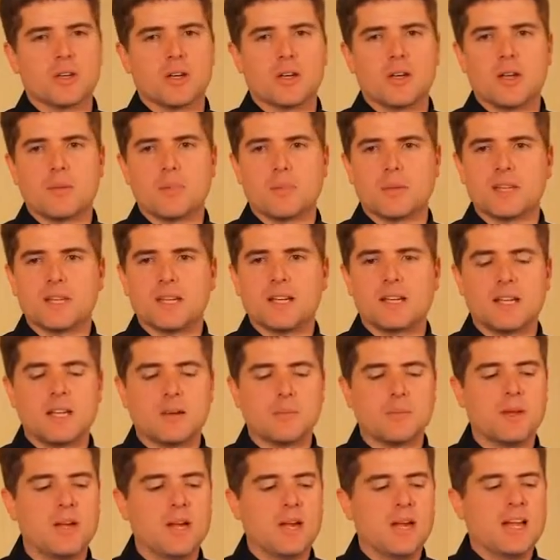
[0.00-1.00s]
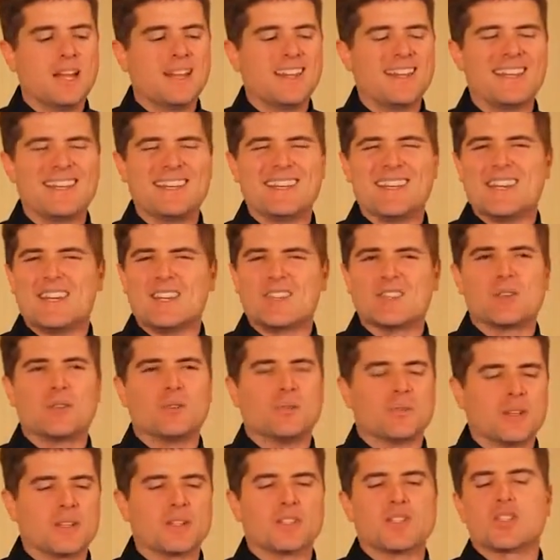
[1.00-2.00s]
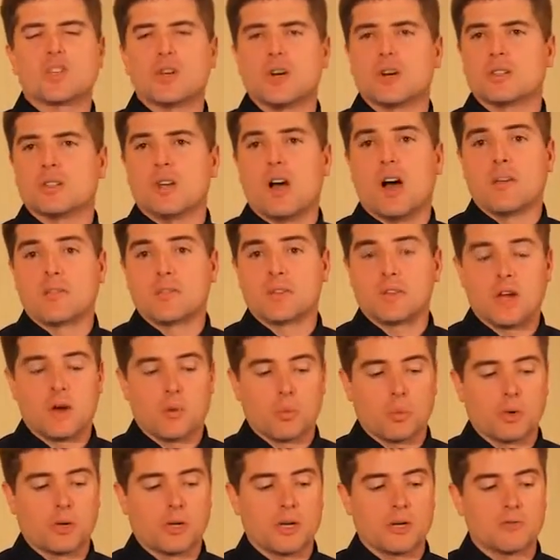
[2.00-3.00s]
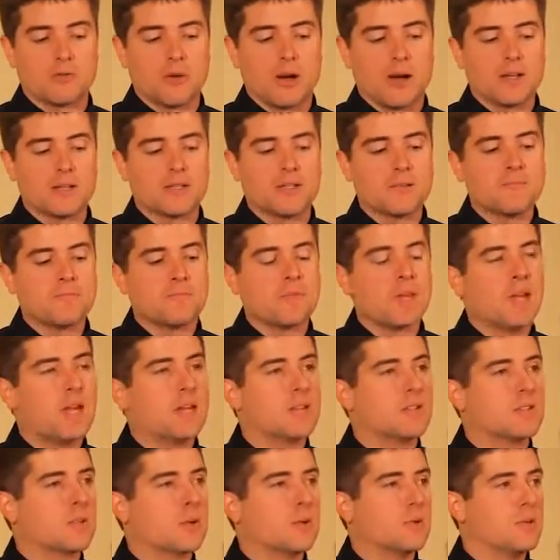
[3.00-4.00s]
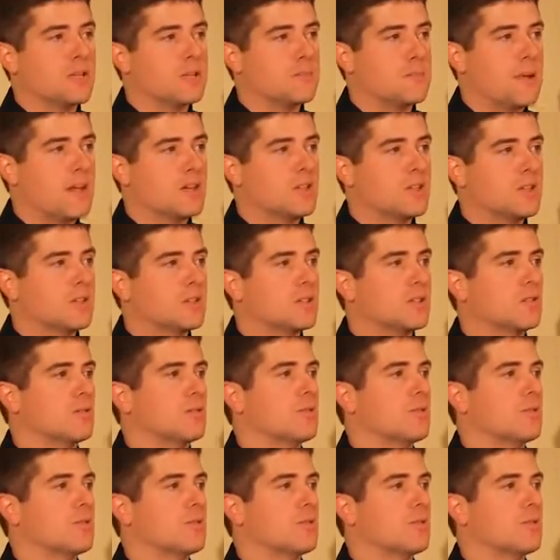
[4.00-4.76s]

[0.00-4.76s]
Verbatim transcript: uh, epithelium, they, they, just don't, they're just cooked off, they're not working right. And so in these patients,